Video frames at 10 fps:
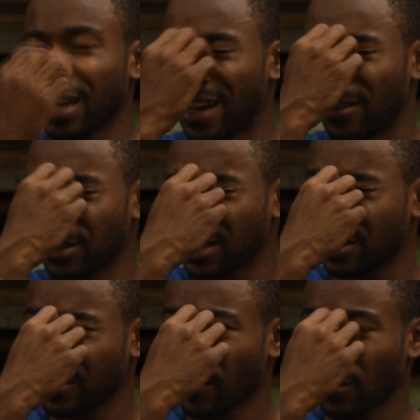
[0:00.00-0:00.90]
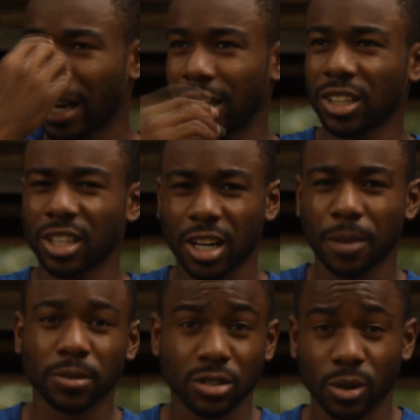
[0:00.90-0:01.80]
I looked at a
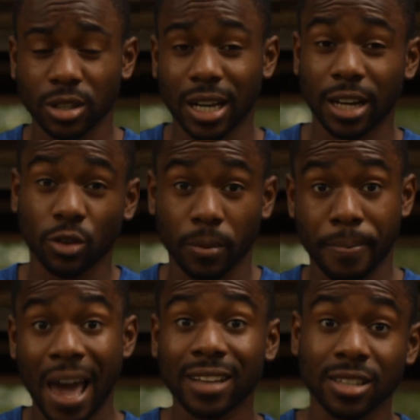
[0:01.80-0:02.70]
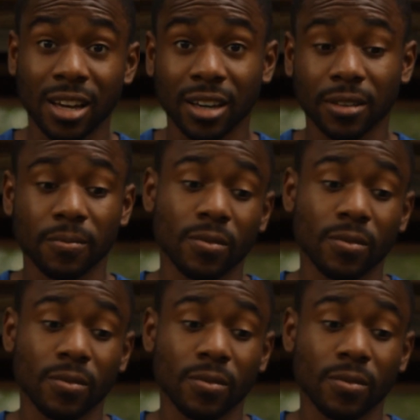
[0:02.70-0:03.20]
couple tutorials on how to do a back tuck.